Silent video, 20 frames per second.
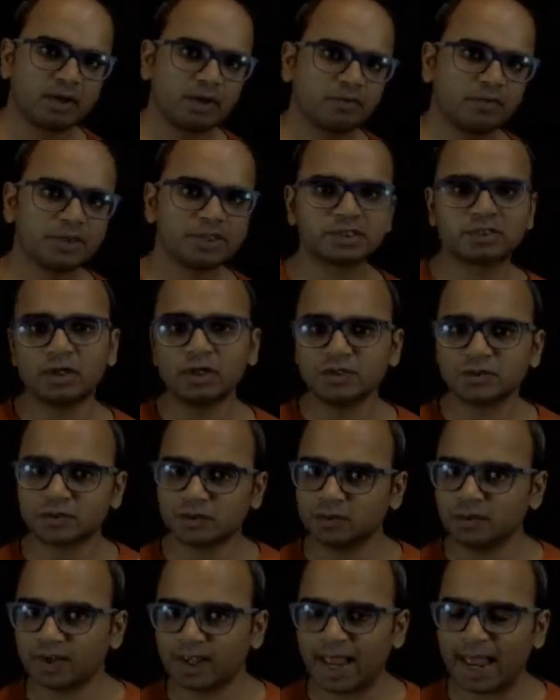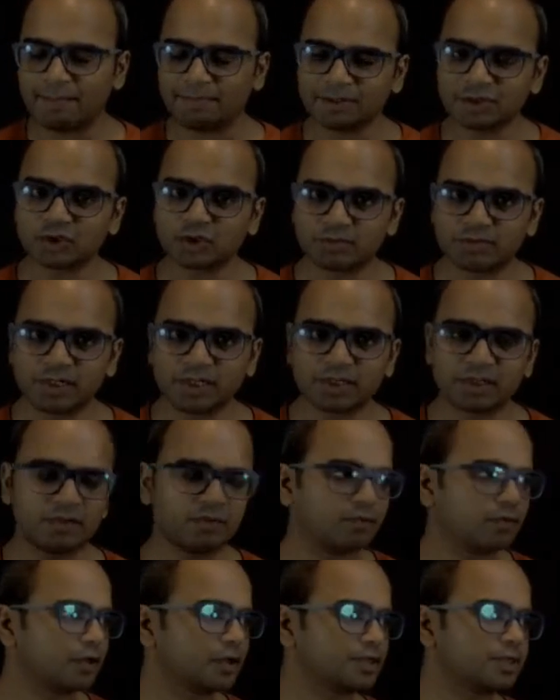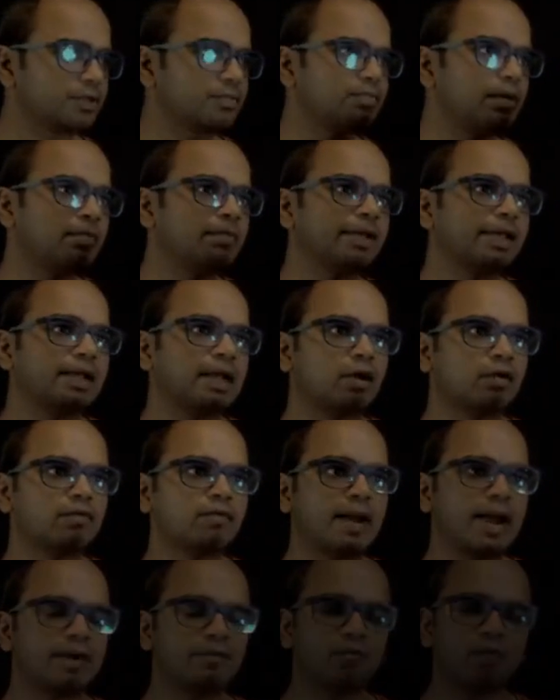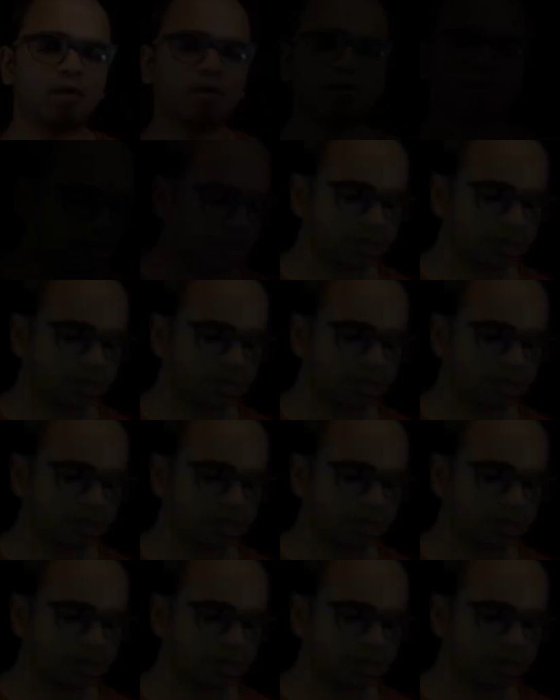which is also happens to be the first public cloud platform.